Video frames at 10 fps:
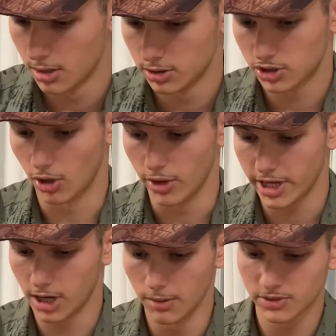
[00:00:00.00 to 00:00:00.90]
So
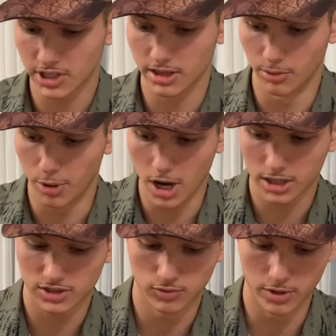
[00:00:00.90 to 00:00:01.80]
it comes in the
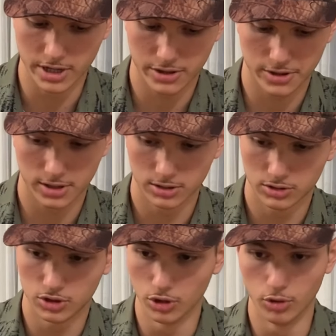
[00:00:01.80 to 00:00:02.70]
box with
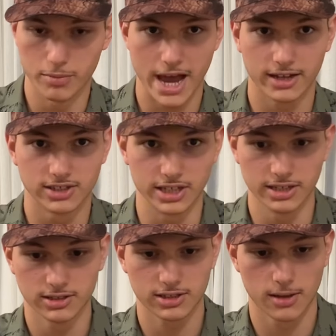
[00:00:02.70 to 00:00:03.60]
2
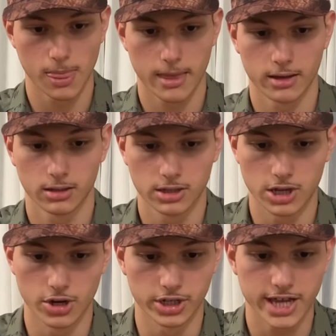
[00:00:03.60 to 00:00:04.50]
magazines.
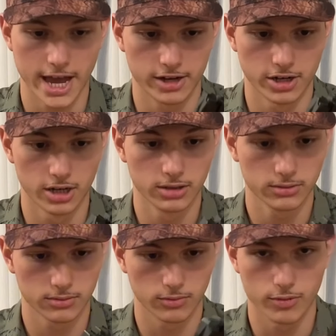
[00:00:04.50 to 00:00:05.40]
Here in Canada,
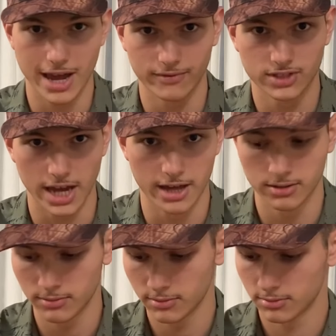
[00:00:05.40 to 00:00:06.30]
we have
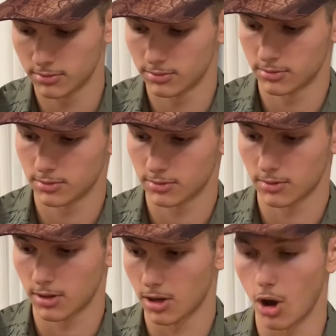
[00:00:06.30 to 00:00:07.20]
10.
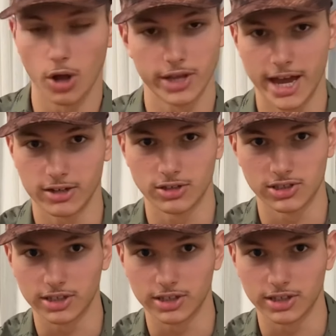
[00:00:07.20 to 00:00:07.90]
All the handguns in